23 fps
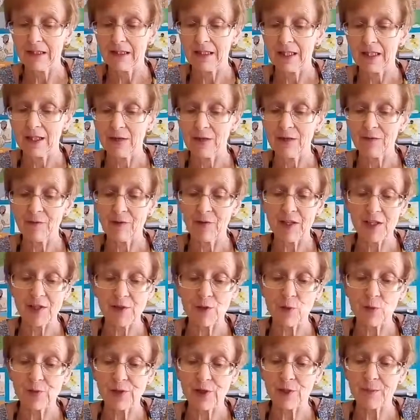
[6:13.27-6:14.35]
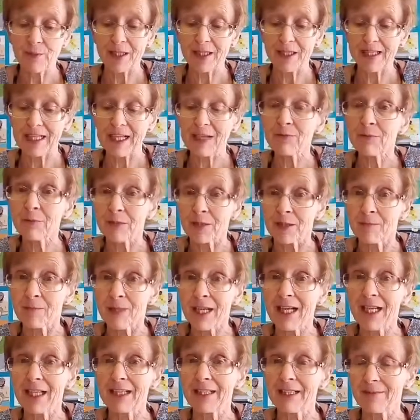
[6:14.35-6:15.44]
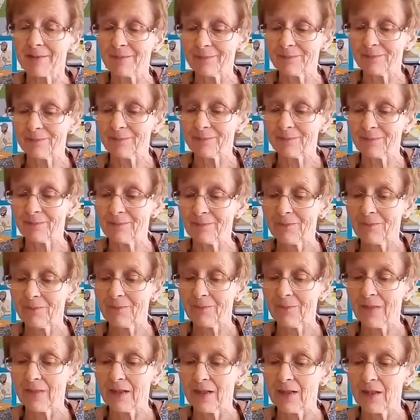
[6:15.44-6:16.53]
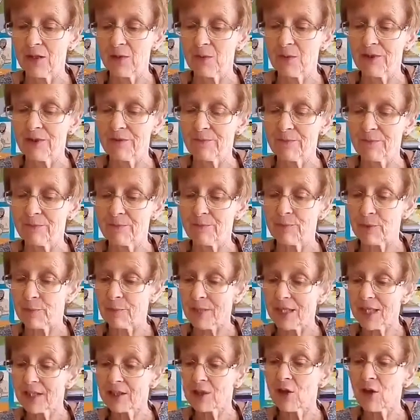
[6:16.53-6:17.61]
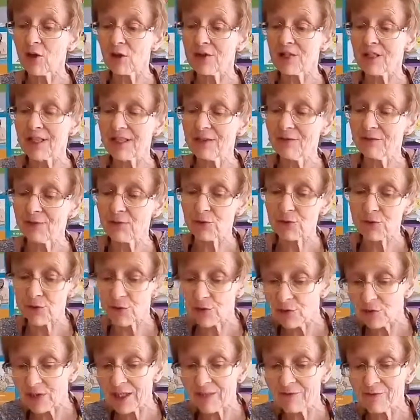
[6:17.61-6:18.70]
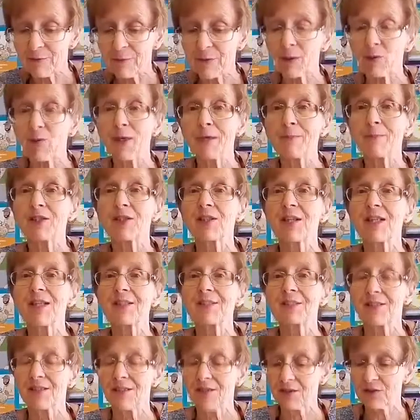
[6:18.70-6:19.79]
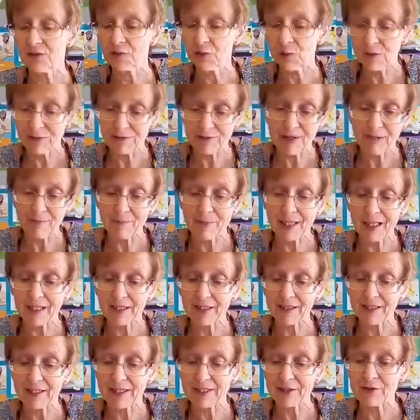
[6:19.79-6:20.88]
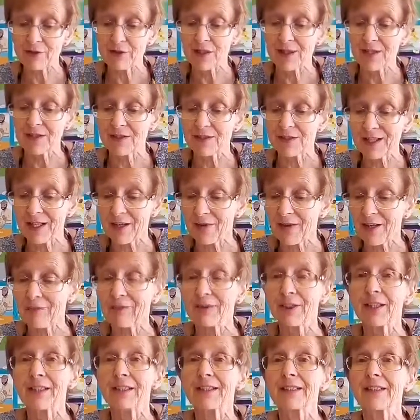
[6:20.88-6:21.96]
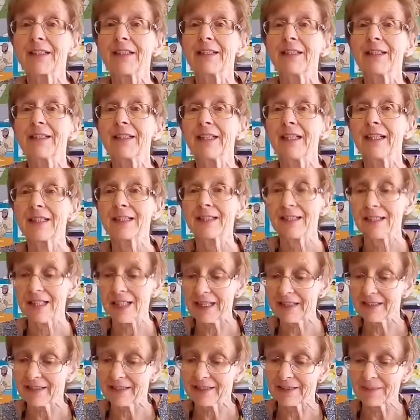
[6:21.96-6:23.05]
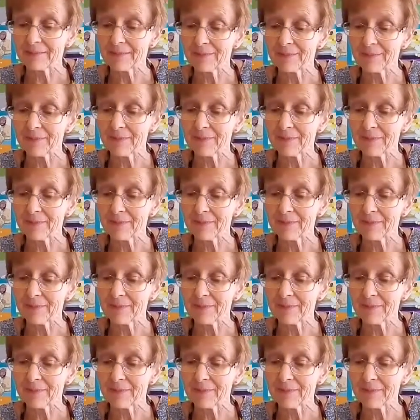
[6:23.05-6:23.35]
However, there's also been government buy-in. We have prepared content for 2 government websites in 2 of our pilot countries, South Africa and Kenya.